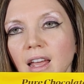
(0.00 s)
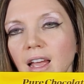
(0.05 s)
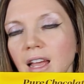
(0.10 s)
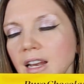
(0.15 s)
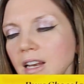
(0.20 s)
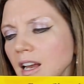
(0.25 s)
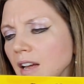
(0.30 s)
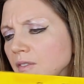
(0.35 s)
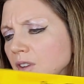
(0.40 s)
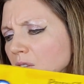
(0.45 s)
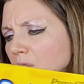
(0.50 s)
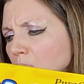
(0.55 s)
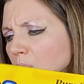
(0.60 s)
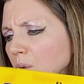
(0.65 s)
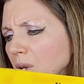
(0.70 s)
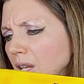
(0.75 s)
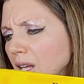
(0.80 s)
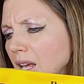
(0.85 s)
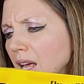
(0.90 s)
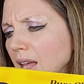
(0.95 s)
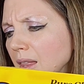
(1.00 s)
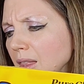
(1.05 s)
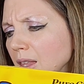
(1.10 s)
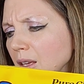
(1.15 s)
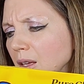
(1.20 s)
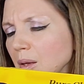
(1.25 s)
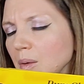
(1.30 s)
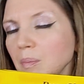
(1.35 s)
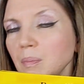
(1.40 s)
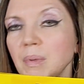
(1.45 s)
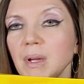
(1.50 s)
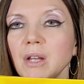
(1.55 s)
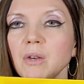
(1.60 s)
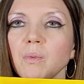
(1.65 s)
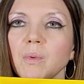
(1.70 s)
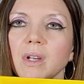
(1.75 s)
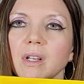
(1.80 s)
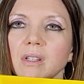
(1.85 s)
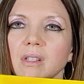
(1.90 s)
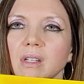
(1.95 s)
and I've never really had the
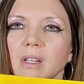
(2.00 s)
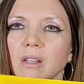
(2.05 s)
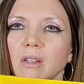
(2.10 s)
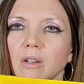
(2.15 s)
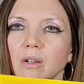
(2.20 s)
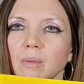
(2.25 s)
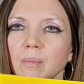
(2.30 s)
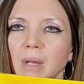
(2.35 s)
Pinwheels either.